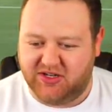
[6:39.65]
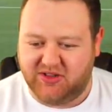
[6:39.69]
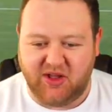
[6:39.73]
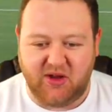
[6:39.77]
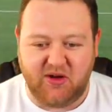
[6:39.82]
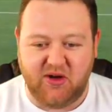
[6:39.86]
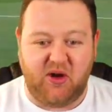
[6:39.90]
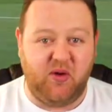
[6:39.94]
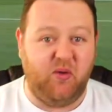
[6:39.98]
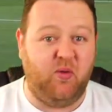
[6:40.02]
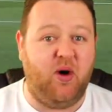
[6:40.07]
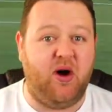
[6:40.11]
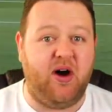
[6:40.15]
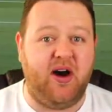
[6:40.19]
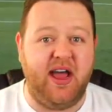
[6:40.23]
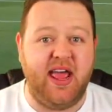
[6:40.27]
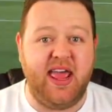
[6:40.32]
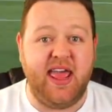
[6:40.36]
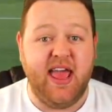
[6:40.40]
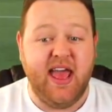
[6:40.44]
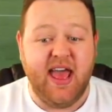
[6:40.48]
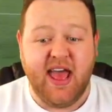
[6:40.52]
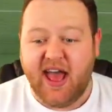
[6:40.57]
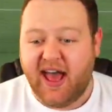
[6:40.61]
I don't know
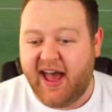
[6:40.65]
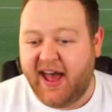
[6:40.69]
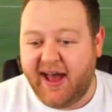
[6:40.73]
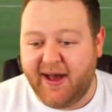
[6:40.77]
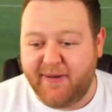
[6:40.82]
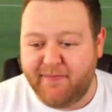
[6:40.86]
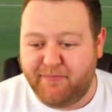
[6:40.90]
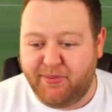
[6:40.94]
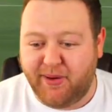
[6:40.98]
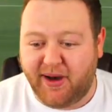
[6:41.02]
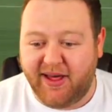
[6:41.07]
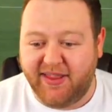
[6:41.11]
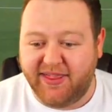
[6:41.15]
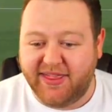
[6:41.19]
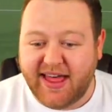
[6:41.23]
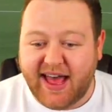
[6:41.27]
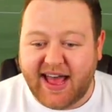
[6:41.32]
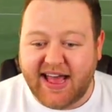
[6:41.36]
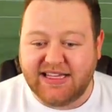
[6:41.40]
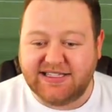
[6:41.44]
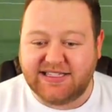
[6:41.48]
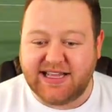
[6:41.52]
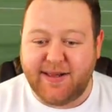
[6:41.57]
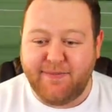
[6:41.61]
why, but
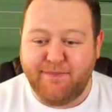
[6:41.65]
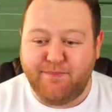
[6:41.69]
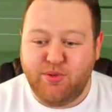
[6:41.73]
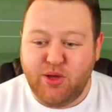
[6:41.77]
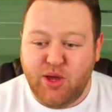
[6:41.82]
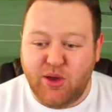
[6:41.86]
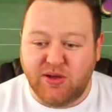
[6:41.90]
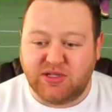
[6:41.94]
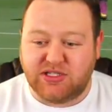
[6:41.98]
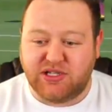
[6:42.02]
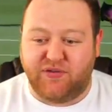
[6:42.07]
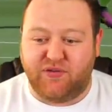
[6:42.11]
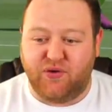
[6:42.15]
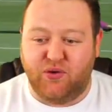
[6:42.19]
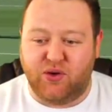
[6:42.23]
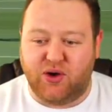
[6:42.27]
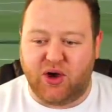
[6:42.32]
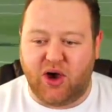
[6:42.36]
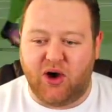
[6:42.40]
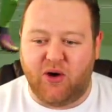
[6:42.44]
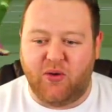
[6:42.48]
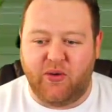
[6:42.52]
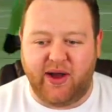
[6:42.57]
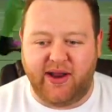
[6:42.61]
that is a beautiful
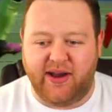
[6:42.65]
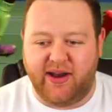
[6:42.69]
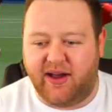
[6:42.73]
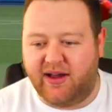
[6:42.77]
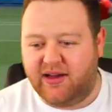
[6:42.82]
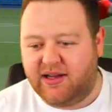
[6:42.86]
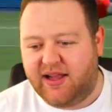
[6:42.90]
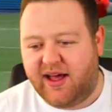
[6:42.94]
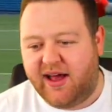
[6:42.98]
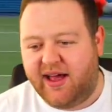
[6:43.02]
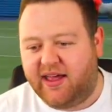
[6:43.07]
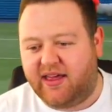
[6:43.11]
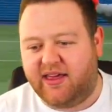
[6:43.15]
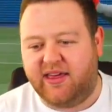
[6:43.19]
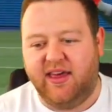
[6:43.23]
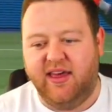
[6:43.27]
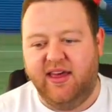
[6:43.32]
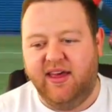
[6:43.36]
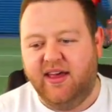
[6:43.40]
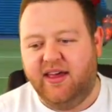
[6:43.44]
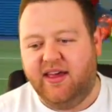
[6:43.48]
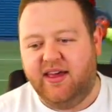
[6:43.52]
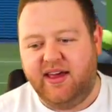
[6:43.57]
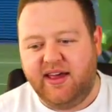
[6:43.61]
goal, and I
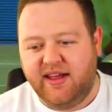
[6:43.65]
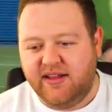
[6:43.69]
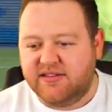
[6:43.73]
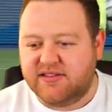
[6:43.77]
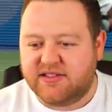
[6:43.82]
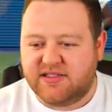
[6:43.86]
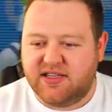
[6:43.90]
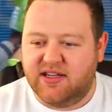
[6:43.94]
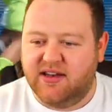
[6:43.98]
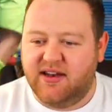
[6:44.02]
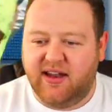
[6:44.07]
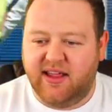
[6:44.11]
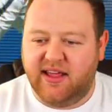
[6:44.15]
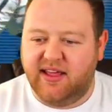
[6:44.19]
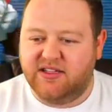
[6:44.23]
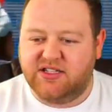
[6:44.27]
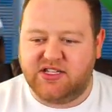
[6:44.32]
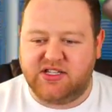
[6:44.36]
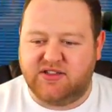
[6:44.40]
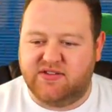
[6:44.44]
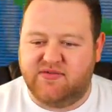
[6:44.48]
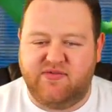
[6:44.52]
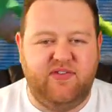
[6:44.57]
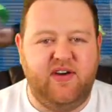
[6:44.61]
instantly
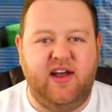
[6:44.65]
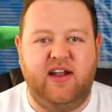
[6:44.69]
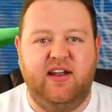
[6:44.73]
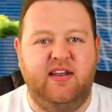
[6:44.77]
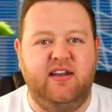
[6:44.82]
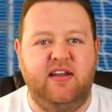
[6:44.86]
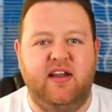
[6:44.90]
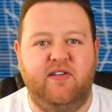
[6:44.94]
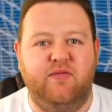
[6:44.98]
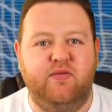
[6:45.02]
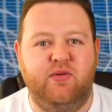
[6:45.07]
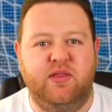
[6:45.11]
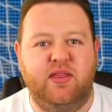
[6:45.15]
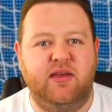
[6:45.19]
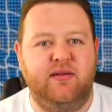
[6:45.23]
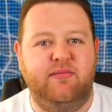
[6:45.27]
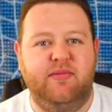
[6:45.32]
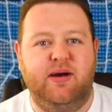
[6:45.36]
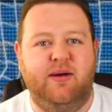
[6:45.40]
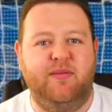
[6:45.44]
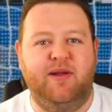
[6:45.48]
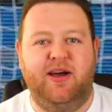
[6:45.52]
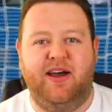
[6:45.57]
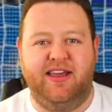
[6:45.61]
just fell in love with
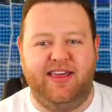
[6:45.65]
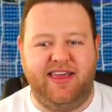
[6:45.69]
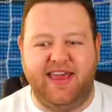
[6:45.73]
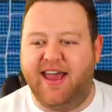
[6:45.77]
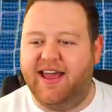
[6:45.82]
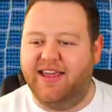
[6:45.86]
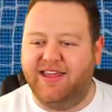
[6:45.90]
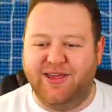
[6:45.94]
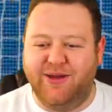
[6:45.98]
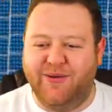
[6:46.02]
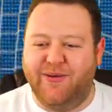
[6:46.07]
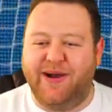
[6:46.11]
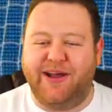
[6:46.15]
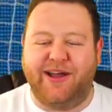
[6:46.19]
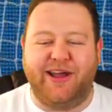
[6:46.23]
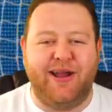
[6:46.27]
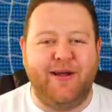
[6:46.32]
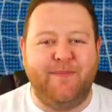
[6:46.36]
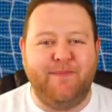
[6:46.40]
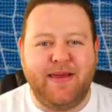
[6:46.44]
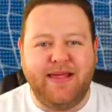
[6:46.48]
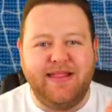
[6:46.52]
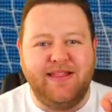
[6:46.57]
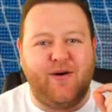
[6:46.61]
him. I'm like, yeah, you are
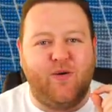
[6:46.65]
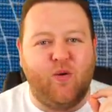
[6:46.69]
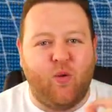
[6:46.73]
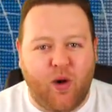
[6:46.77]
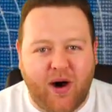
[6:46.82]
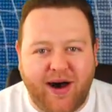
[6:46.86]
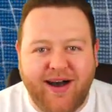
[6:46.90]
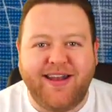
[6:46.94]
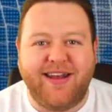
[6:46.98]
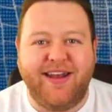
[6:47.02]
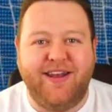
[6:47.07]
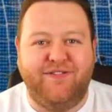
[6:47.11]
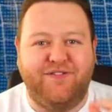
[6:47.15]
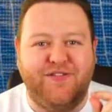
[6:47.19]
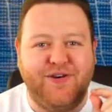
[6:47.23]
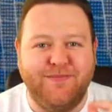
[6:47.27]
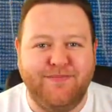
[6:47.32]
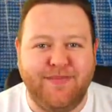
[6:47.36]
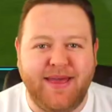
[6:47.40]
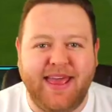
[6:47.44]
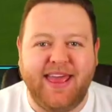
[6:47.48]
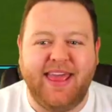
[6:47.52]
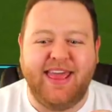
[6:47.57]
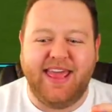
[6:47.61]
going to be the one for
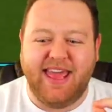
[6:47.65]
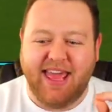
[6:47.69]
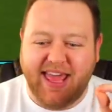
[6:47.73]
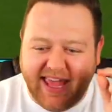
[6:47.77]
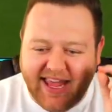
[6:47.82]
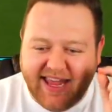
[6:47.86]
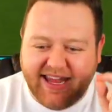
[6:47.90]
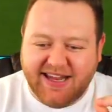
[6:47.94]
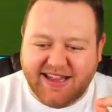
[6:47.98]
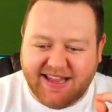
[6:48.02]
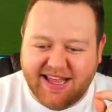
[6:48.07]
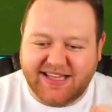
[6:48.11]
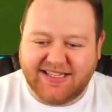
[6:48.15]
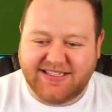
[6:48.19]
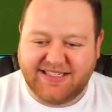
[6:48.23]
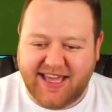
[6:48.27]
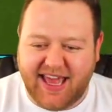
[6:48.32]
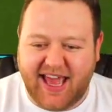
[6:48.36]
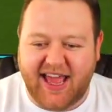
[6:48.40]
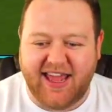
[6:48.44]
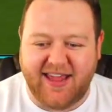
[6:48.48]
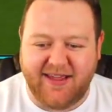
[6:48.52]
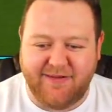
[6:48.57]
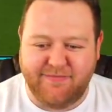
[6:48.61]
me in this
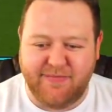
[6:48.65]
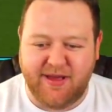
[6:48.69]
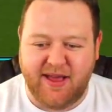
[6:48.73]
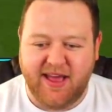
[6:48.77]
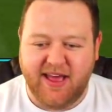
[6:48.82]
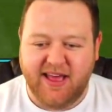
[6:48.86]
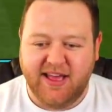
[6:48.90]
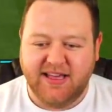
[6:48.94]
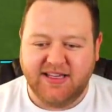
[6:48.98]
game.